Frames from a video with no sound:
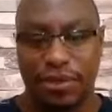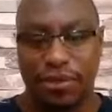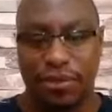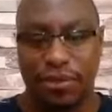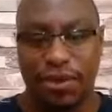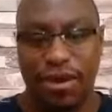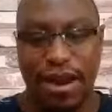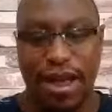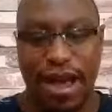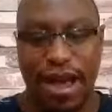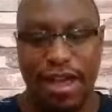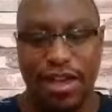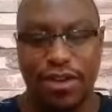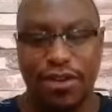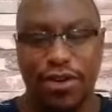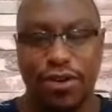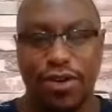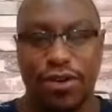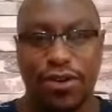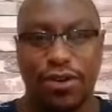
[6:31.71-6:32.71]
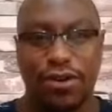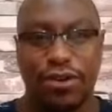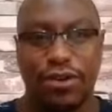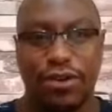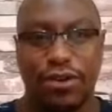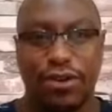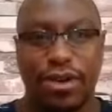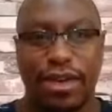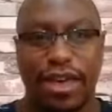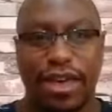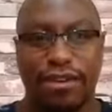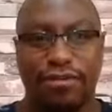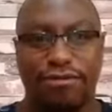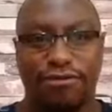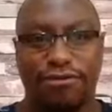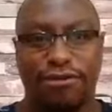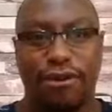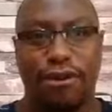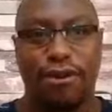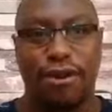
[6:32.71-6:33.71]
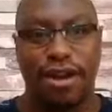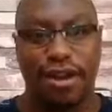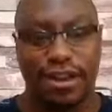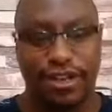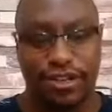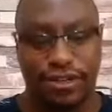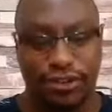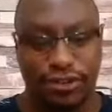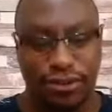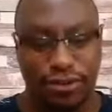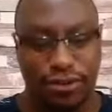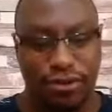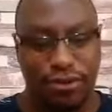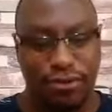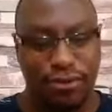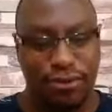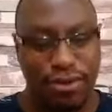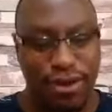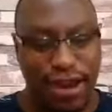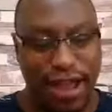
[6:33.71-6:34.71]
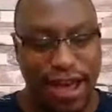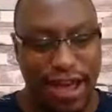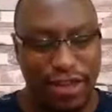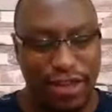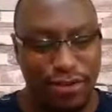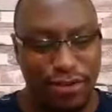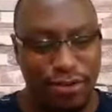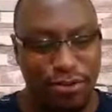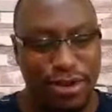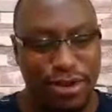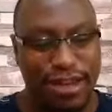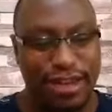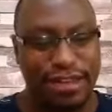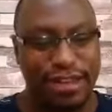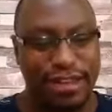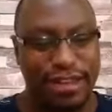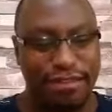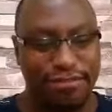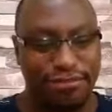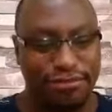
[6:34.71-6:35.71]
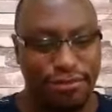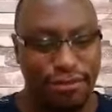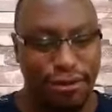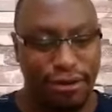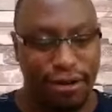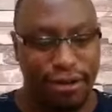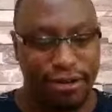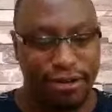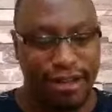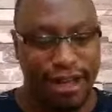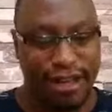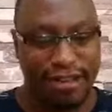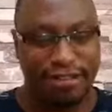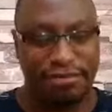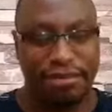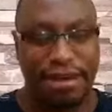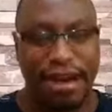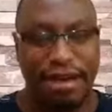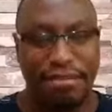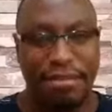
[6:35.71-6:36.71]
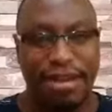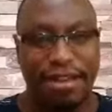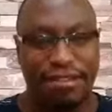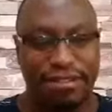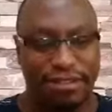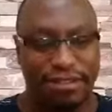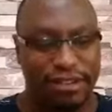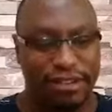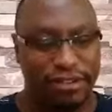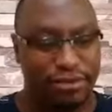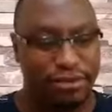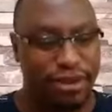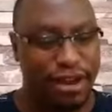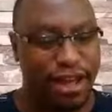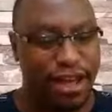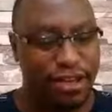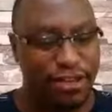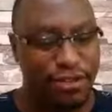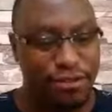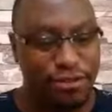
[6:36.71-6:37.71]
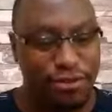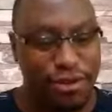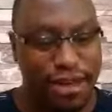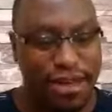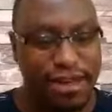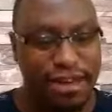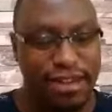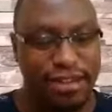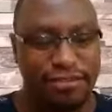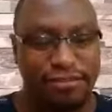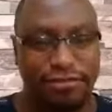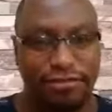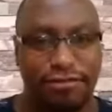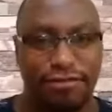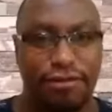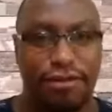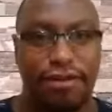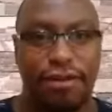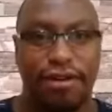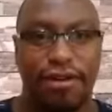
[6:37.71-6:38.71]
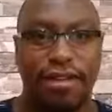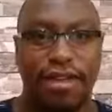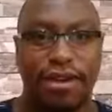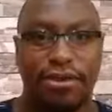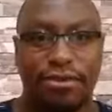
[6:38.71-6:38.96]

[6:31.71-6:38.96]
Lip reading: What are you looking forward to? What are you waiting for? That's my message. What are you waiting for?